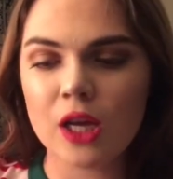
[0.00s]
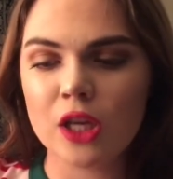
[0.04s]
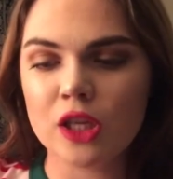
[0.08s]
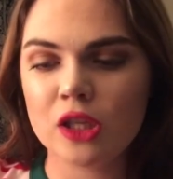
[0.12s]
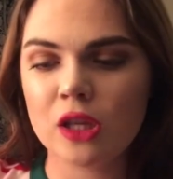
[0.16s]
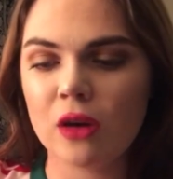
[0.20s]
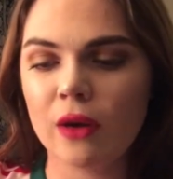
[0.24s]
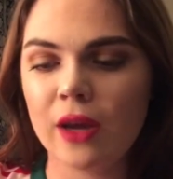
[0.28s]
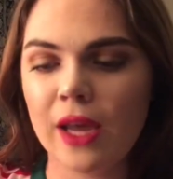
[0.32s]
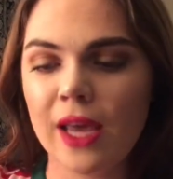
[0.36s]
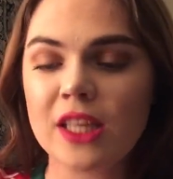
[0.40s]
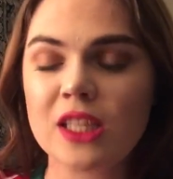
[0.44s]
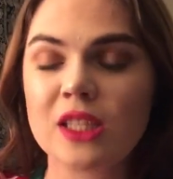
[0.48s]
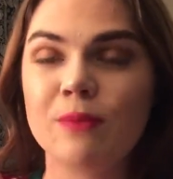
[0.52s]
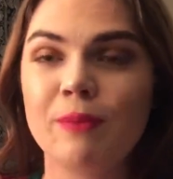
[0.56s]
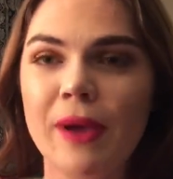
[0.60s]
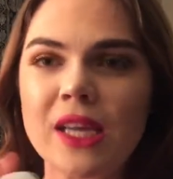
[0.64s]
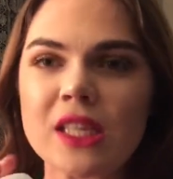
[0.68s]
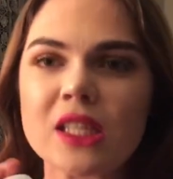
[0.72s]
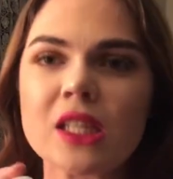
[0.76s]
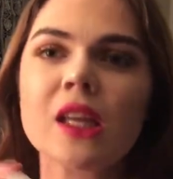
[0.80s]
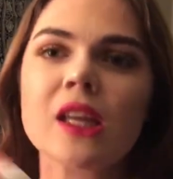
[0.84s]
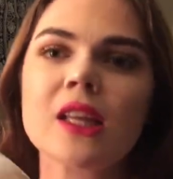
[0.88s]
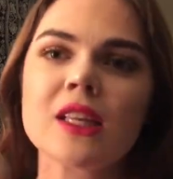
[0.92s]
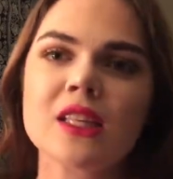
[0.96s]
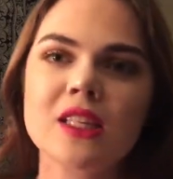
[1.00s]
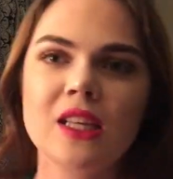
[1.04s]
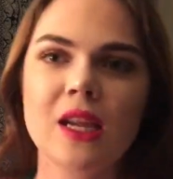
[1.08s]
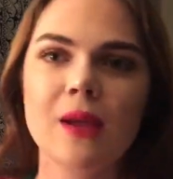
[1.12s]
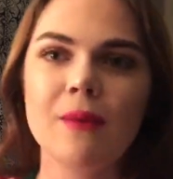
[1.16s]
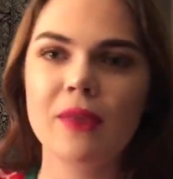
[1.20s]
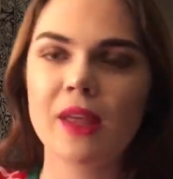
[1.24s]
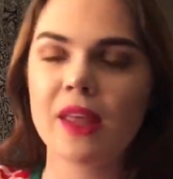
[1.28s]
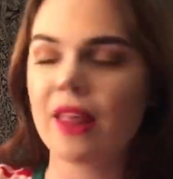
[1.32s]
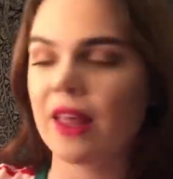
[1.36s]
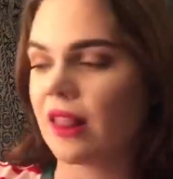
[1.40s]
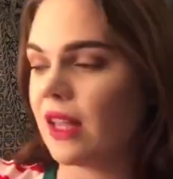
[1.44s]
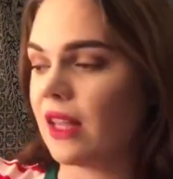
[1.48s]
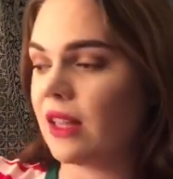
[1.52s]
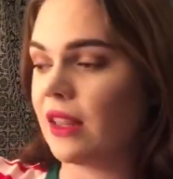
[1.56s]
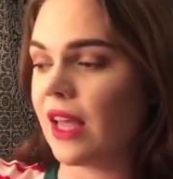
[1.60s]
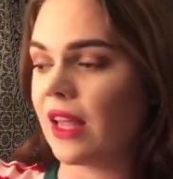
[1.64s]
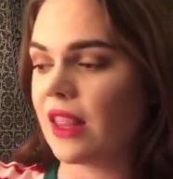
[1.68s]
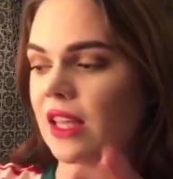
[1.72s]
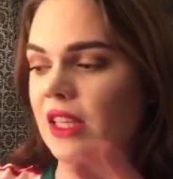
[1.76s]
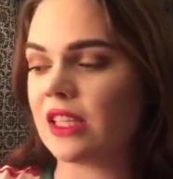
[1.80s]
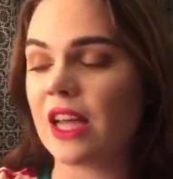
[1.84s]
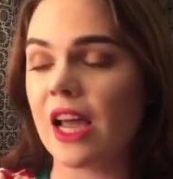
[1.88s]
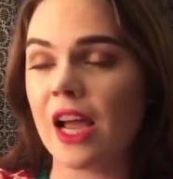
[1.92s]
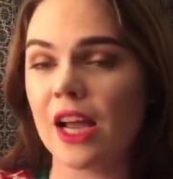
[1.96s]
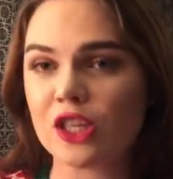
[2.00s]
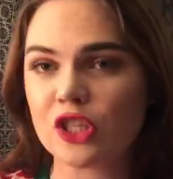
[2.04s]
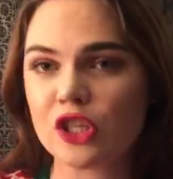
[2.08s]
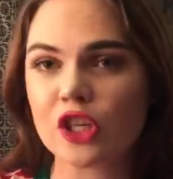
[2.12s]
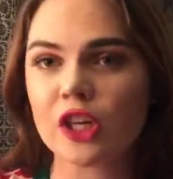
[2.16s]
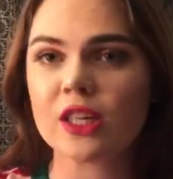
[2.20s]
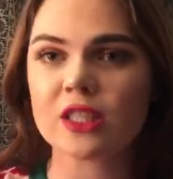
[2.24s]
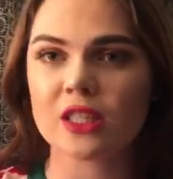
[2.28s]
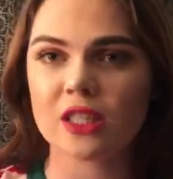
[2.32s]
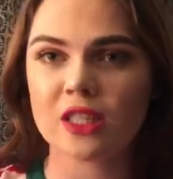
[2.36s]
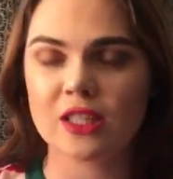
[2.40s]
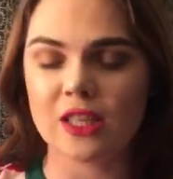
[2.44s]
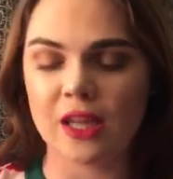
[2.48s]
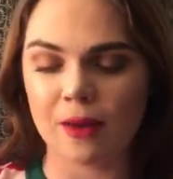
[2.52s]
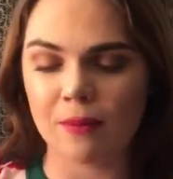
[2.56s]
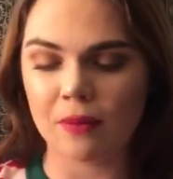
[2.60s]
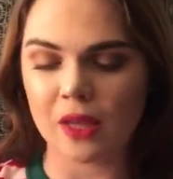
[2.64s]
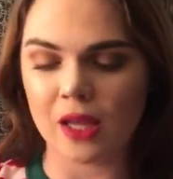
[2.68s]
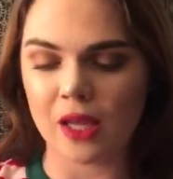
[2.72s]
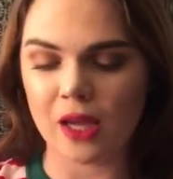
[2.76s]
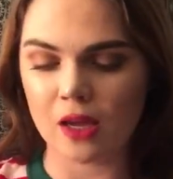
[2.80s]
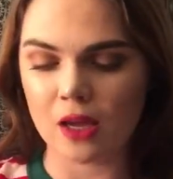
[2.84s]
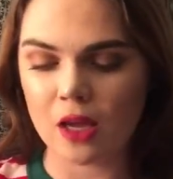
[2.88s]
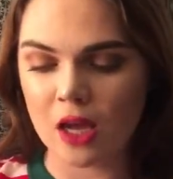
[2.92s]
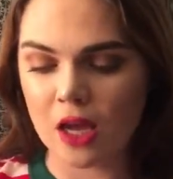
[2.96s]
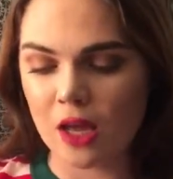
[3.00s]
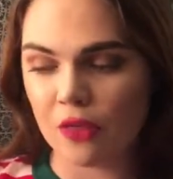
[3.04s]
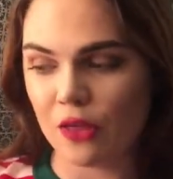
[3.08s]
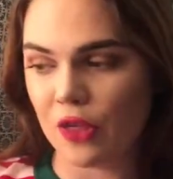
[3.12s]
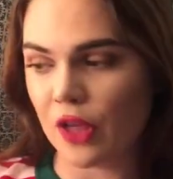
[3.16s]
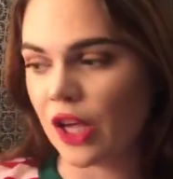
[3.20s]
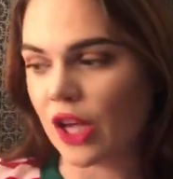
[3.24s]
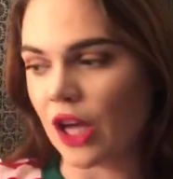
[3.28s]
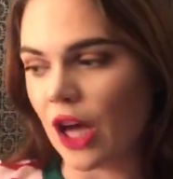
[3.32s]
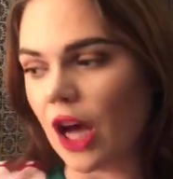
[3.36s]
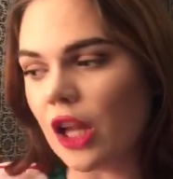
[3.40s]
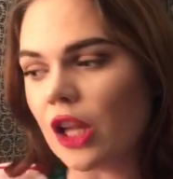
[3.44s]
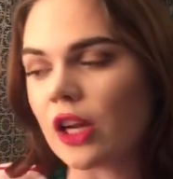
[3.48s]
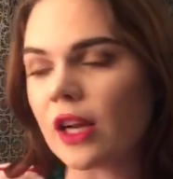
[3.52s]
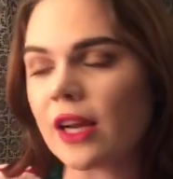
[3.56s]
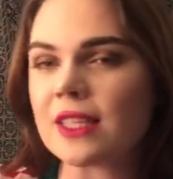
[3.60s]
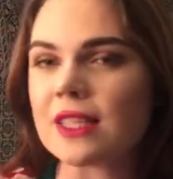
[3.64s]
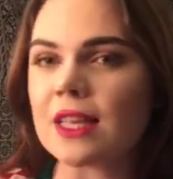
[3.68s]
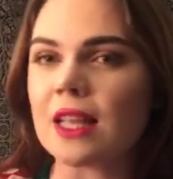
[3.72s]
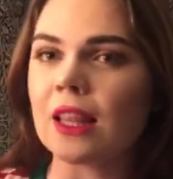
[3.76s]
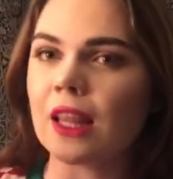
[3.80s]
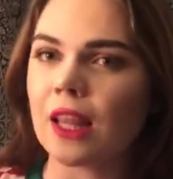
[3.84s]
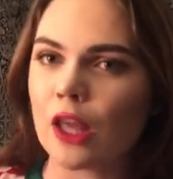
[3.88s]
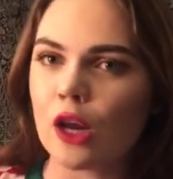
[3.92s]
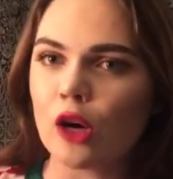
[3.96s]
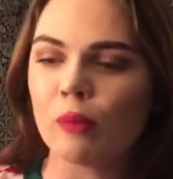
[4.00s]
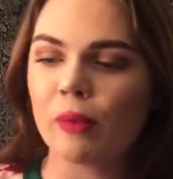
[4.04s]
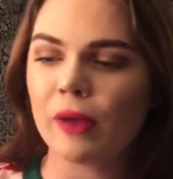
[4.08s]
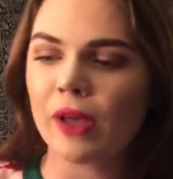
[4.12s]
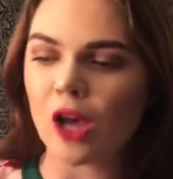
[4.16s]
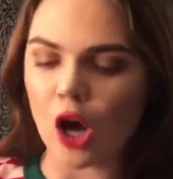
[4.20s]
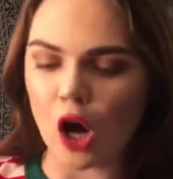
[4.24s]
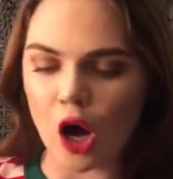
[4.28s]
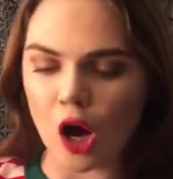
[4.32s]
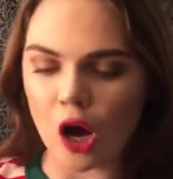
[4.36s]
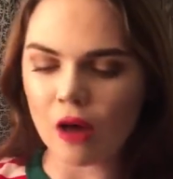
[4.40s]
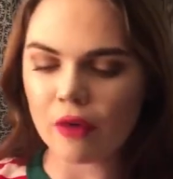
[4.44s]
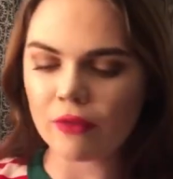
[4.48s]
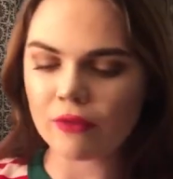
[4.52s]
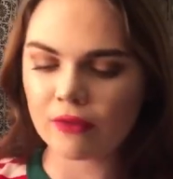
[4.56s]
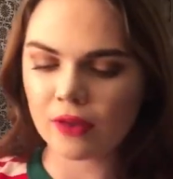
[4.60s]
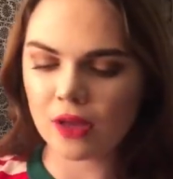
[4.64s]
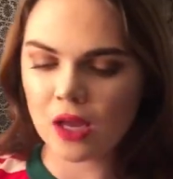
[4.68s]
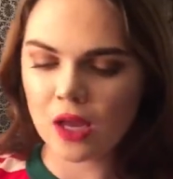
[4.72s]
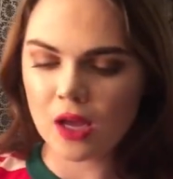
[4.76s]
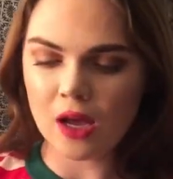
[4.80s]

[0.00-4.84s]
So it's basically the same thing, like the texture is the same thing. The color is a little bit off.